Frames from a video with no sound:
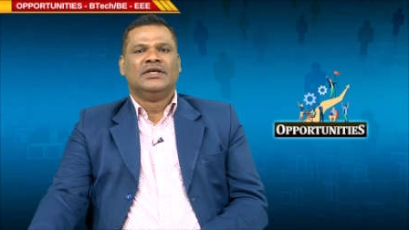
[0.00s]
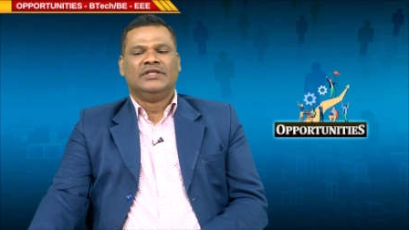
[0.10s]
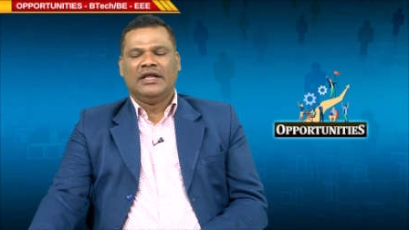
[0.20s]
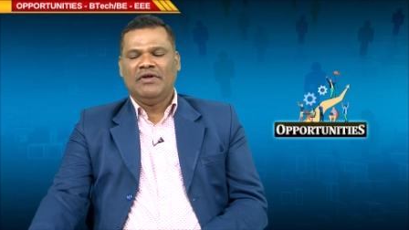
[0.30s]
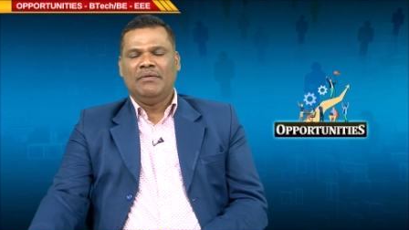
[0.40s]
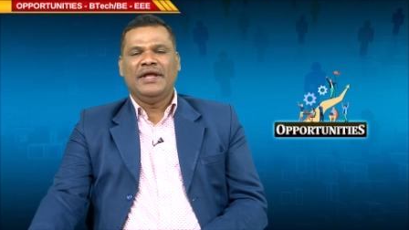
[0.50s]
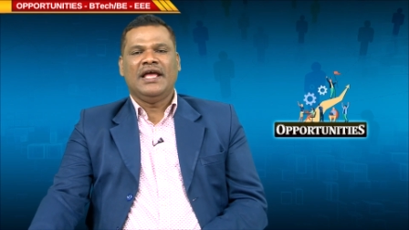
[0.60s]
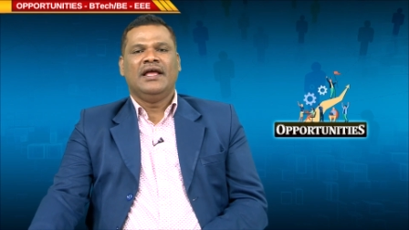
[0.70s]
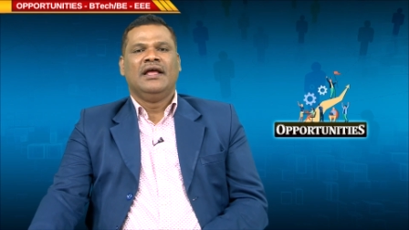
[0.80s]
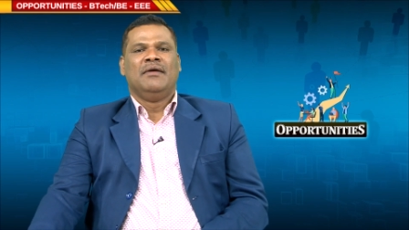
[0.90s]
There will be
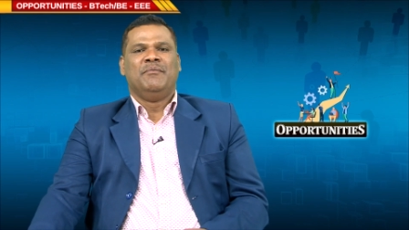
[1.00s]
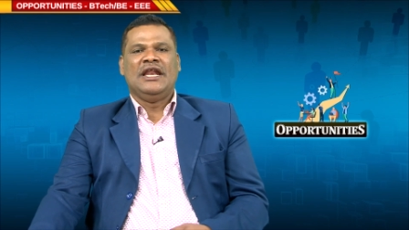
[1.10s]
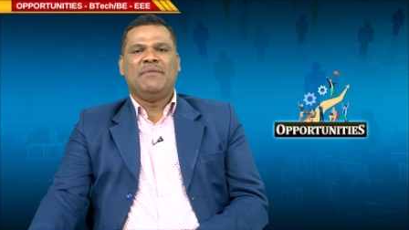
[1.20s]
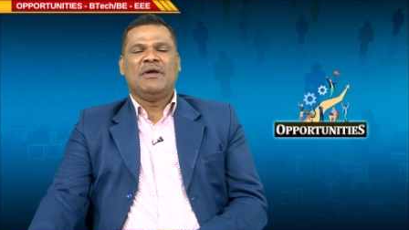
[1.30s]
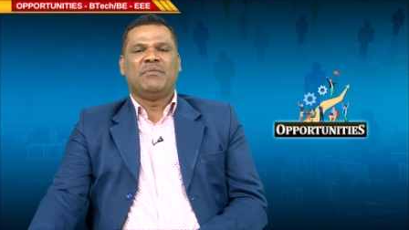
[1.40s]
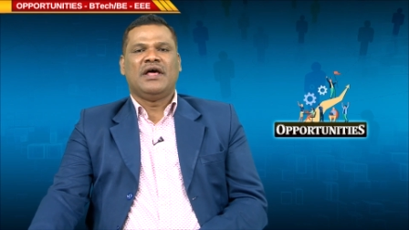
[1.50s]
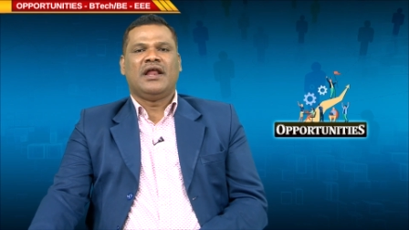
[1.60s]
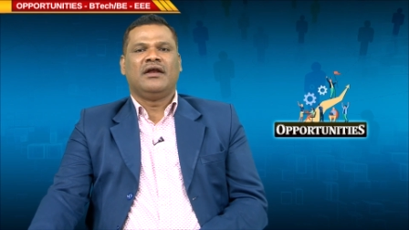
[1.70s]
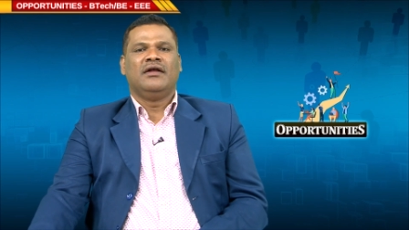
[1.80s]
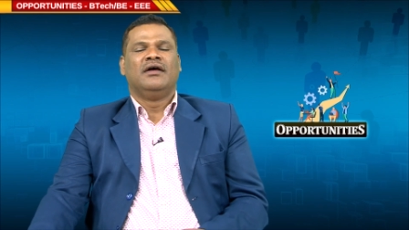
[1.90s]
a many people
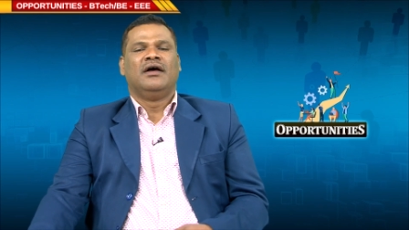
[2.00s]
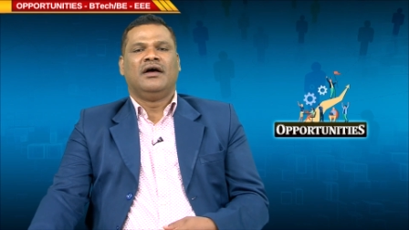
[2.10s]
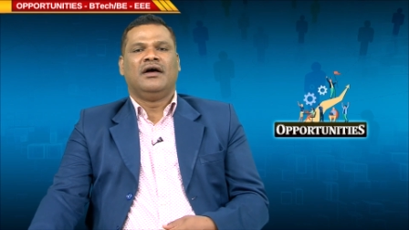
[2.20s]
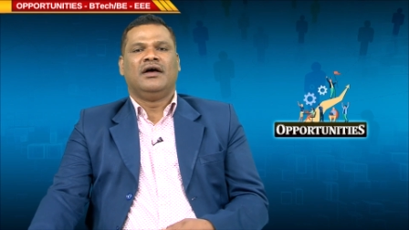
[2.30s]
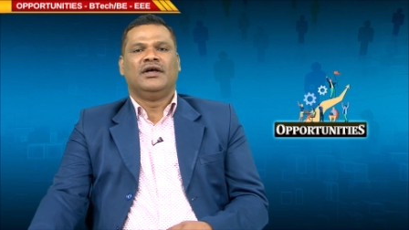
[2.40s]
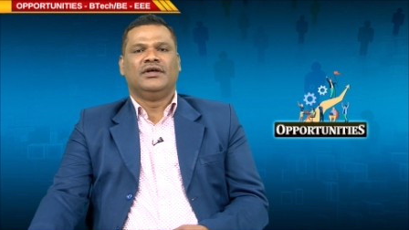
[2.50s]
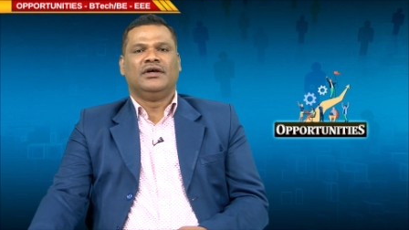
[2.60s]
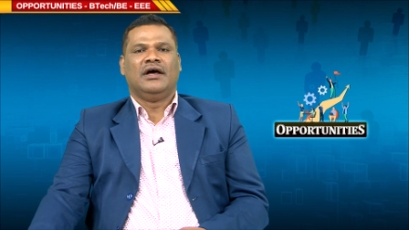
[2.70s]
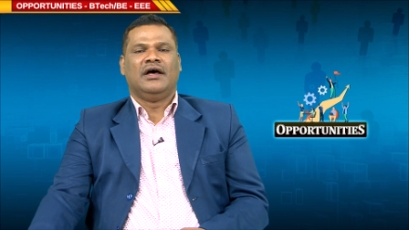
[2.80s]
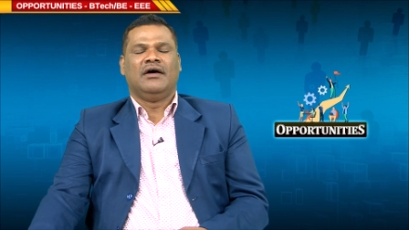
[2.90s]
are
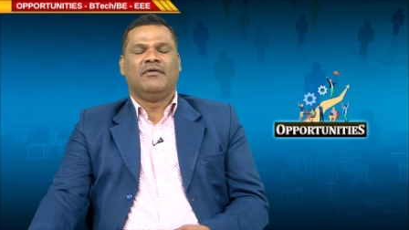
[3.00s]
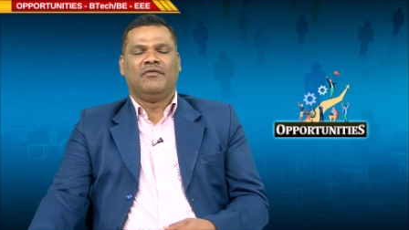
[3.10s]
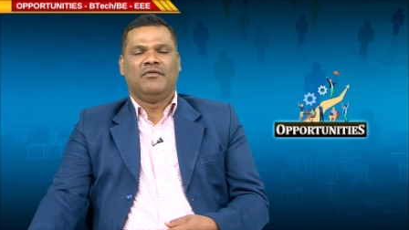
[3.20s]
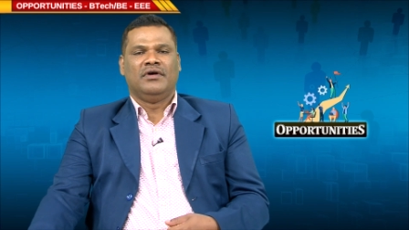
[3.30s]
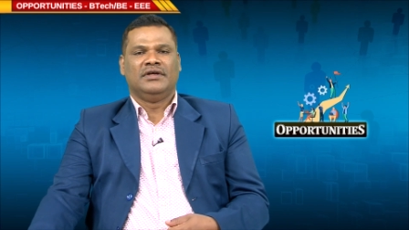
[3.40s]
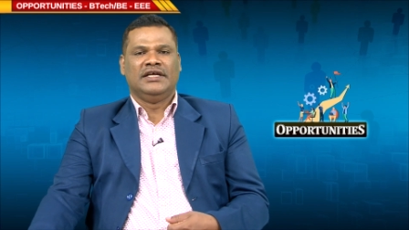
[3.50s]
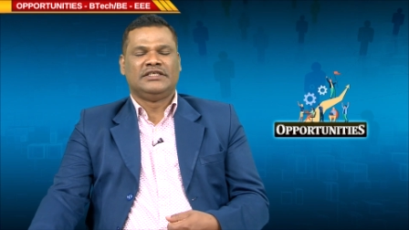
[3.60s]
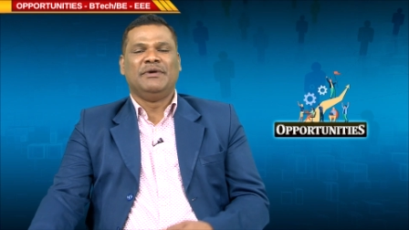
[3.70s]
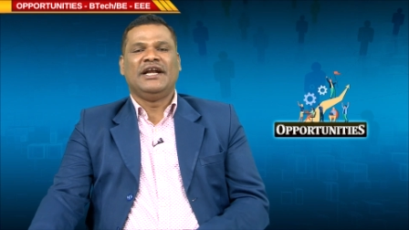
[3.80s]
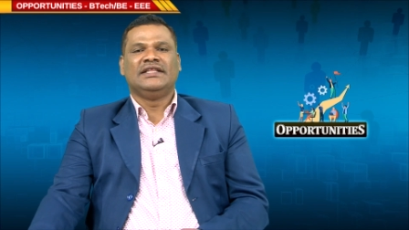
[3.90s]
uh, uh,
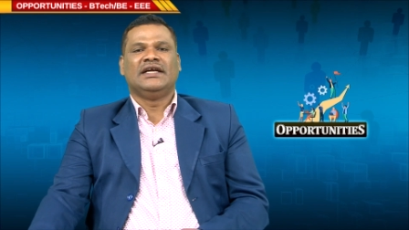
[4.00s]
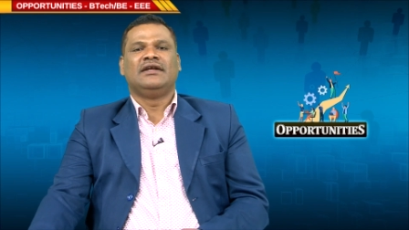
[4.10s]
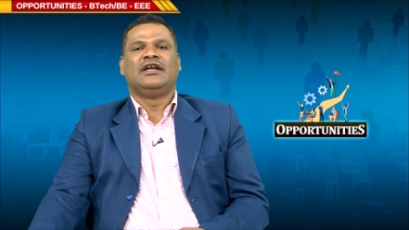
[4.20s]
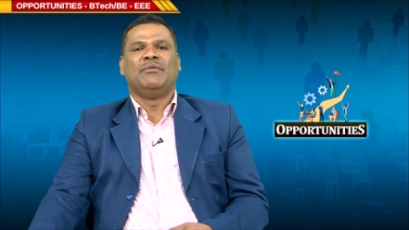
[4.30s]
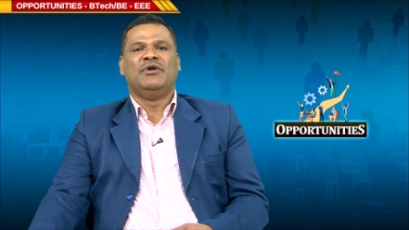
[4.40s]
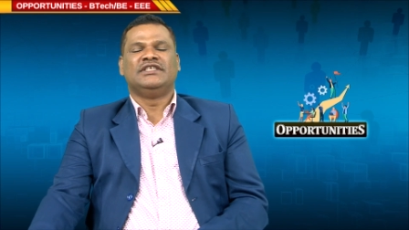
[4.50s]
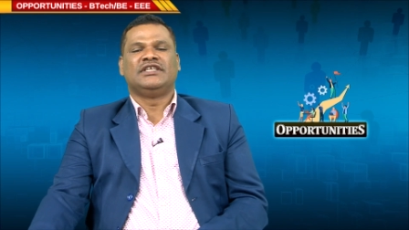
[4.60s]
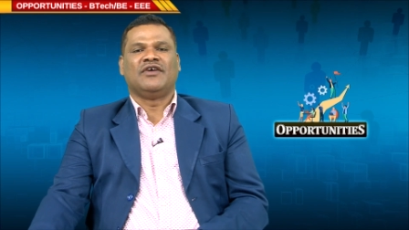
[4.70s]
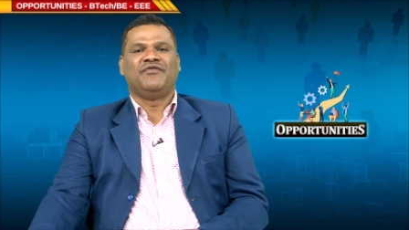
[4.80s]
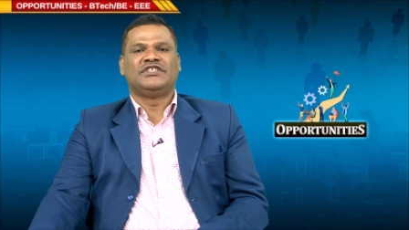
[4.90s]
estimating that triple is a
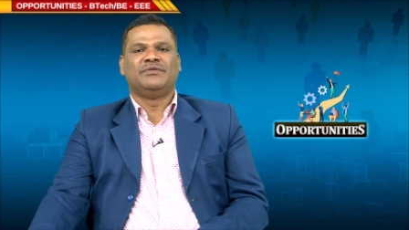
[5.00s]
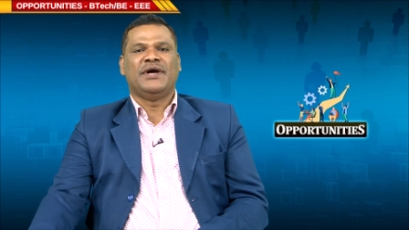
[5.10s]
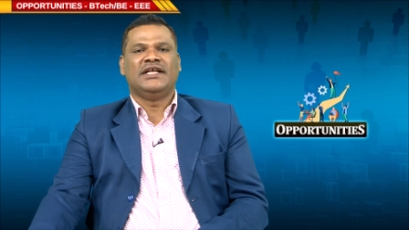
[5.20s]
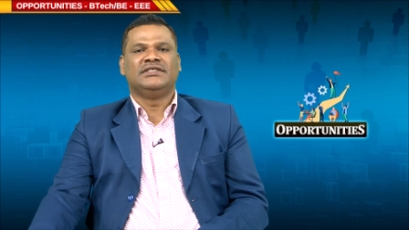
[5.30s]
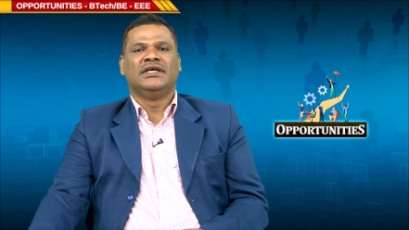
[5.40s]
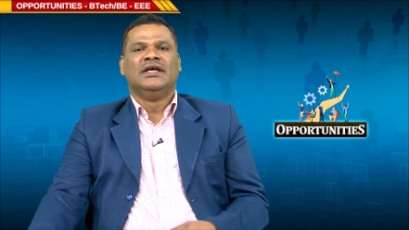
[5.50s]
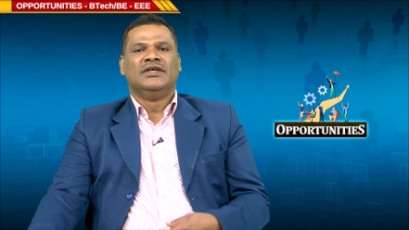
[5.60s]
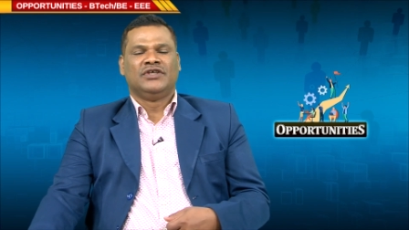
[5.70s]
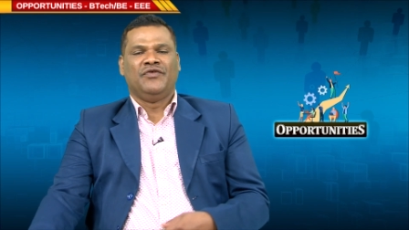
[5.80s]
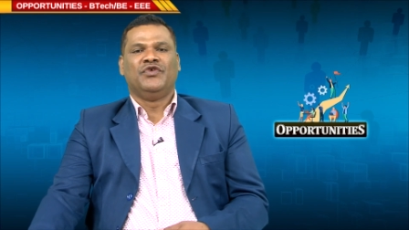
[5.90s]
toughest branch.
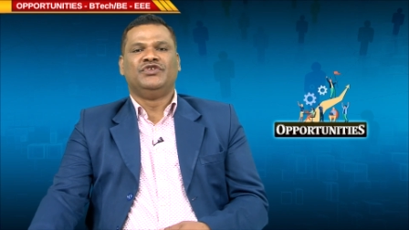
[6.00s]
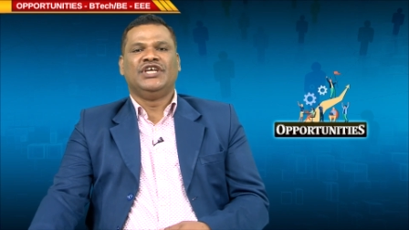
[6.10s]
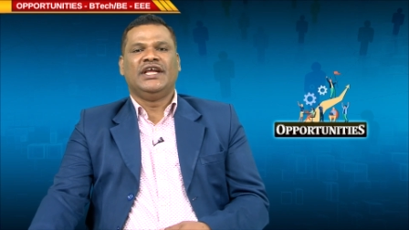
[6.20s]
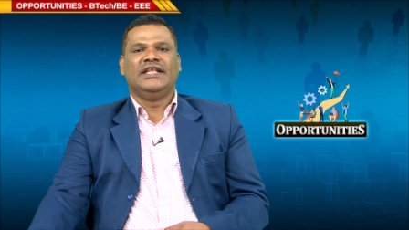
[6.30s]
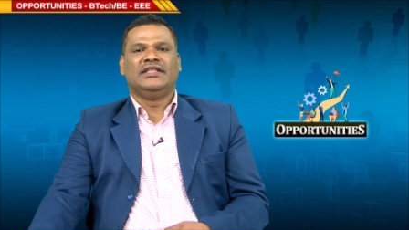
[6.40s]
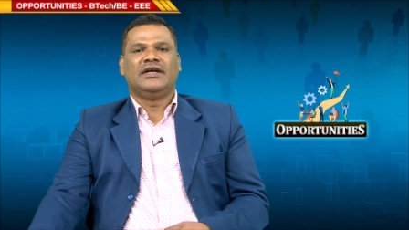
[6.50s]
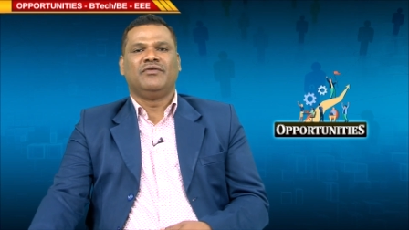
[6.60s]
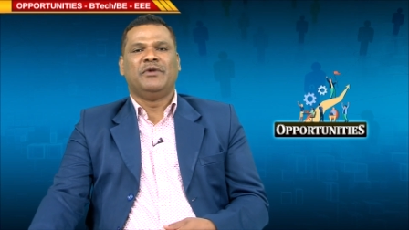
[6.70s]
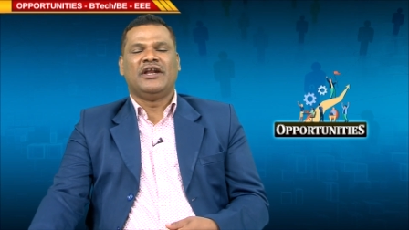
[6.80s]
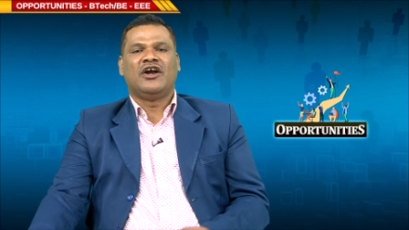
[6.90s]
So, if you join in that you
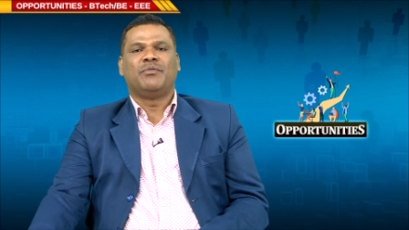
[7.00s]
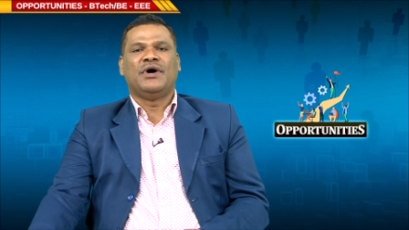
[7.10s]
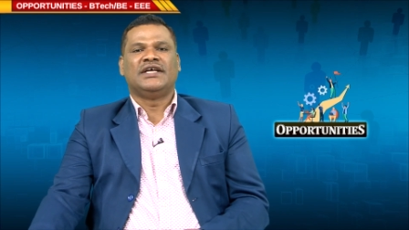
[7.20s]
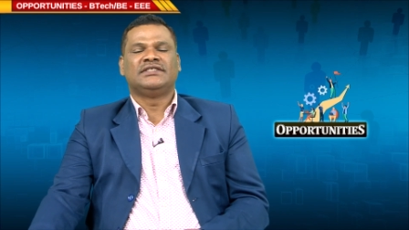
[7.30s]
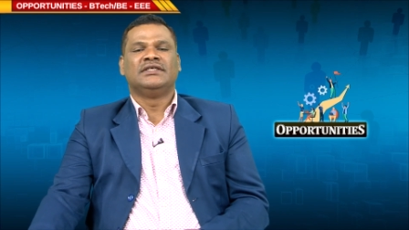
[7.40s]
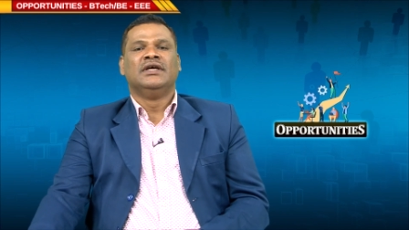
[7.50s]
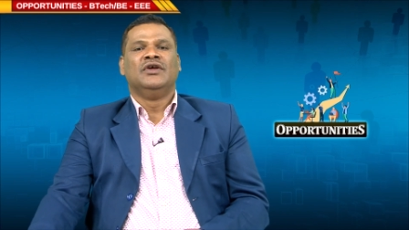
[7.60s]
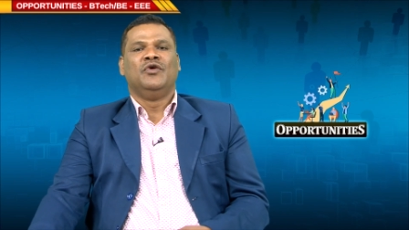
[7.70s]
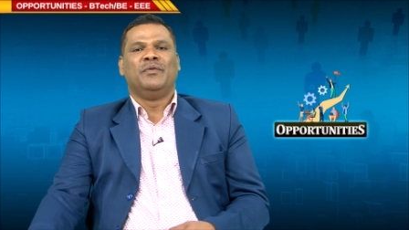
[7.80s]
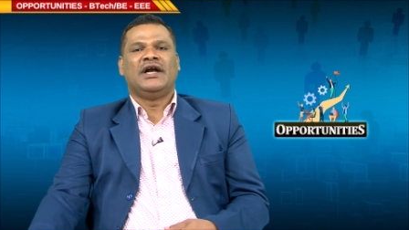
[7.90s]
may not pass,
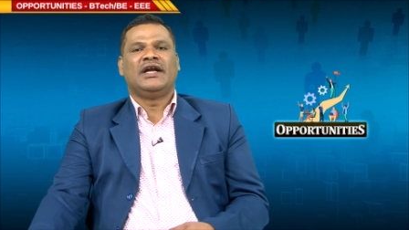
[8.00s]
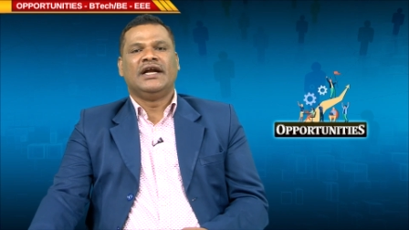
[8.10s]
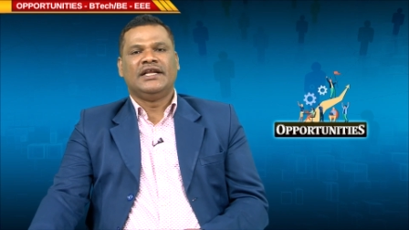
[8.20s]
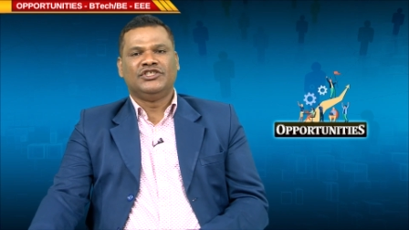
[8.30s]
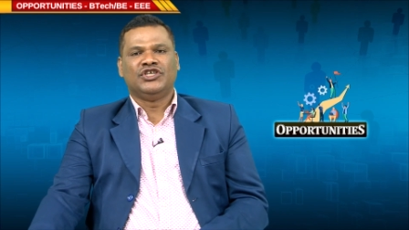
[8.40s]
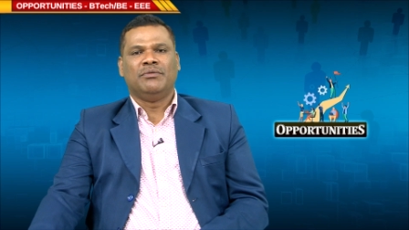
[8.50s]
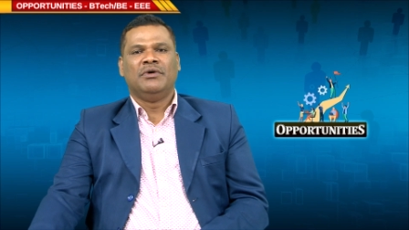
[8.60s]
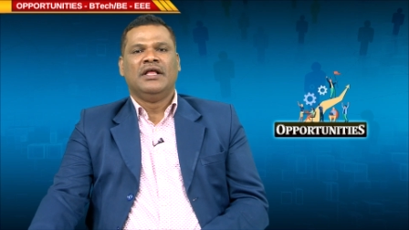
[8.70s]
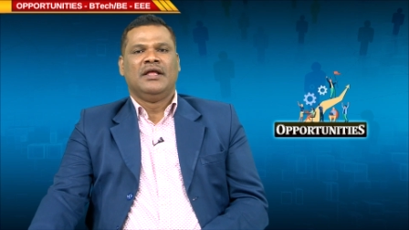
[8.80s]
you may not get a job.